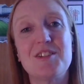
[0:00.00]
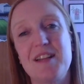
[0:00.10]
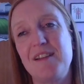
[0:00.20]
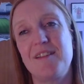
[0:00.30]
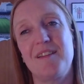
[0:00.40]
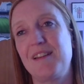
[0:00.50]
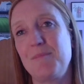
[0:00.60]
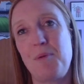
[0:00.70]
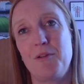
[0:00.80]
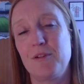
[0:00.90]
nice to stay
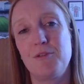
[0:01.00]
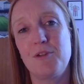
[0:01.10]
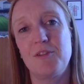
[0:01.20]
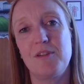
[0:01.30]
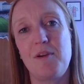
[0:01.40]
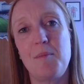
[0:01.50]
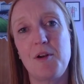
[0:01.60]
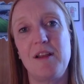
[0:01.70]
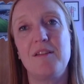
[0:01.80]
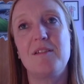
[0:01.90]
positive, because if I'm
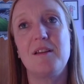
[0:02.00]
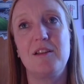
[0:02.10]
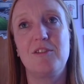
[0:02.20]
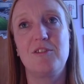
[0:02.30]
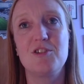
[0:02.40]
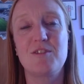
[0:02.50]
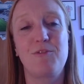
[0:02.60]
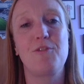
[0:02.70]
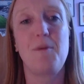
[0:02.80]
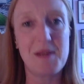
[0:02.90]
honest, it's just,
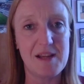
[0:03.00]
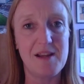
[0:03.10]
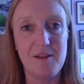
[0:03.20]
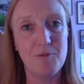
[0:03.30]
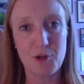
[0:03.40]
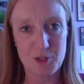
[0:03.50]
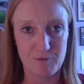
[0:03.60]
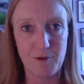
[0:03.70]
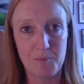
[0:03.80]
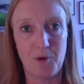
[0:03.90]
for me, watching
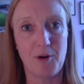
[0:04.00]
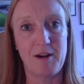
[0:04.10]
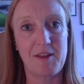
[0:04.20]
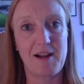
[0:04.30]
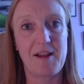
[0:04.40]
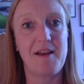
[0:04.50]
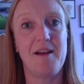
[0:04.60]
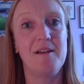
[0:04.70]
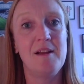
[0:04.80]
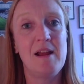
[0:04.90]
football or anything like
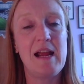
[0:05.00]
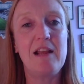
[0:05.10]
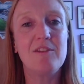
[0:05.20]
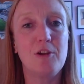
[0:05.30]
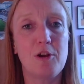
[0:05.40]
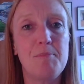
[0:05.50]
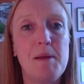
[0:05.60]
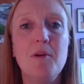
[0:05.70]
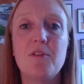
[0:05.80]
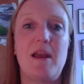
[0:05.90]
that, it's a lot of
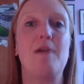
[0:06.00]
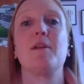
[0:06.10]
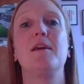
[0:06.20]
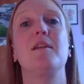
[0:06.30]
people's outlet.